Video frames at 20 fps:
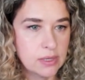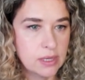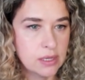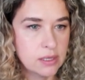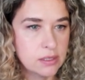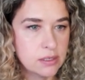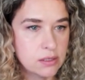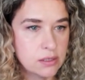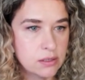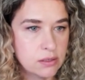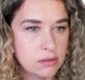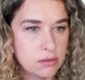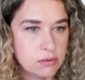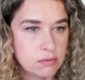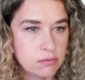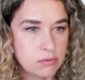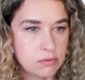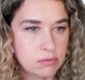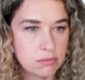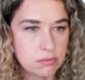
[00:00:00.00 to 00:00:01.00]
Edit,
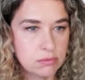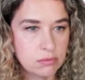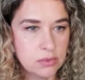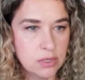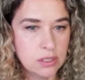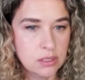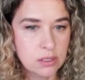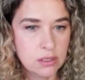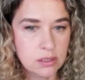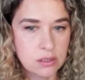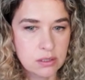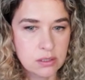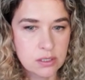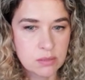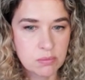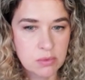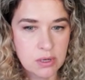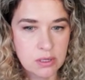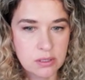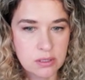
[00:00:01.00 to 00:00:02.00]
unclick
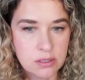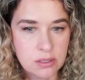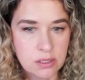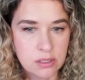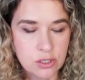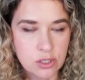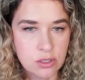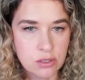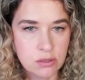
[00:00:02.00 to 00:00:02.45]
this button and